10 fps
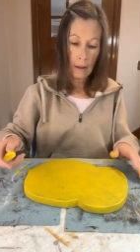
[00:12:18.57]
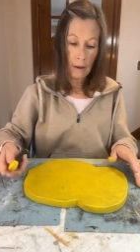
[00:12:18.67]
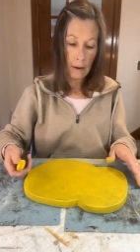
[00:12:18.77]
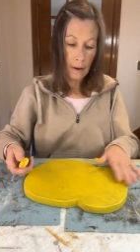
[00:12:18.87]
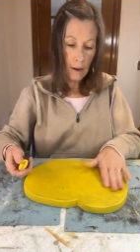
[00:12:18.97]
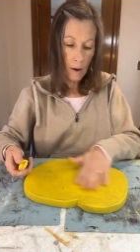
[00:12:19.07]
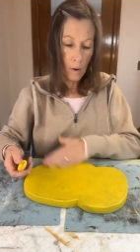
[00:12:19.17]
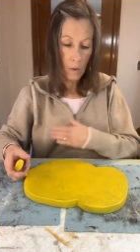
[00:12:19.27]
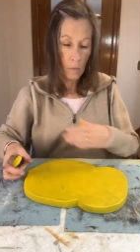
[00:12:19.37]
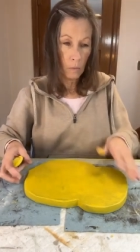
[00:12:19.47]
And
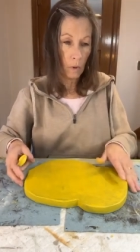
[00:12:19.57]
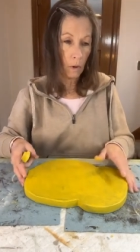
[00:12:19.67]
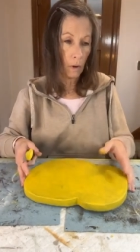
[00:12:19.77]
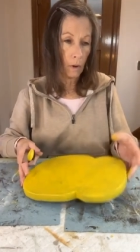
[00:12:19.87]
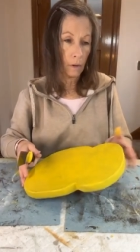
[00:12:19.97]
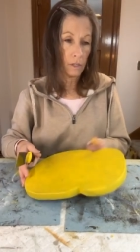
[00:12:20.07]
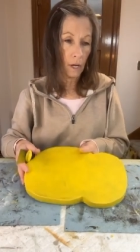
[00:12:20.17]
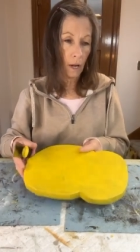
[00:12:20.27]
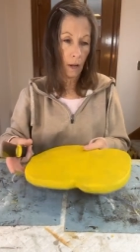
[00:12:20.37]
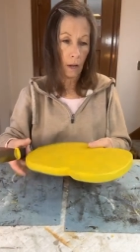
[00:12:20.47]
now we're gonna
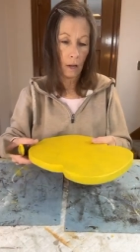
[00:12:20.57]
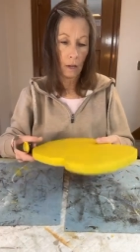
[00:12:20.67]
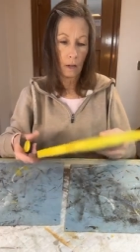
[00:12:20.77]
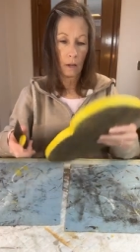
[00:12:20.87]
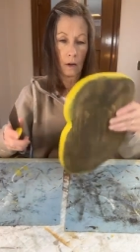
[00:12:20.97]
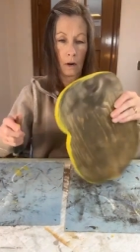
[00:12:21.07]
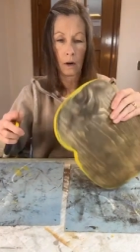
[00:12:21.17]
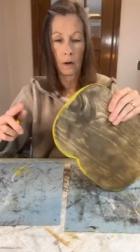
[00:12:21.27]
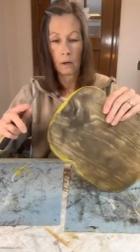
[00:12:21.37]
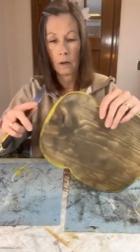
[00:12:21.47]
take
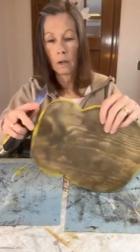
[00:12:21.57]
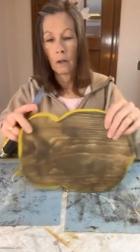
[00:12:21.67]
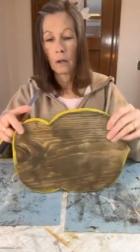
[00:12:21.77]
our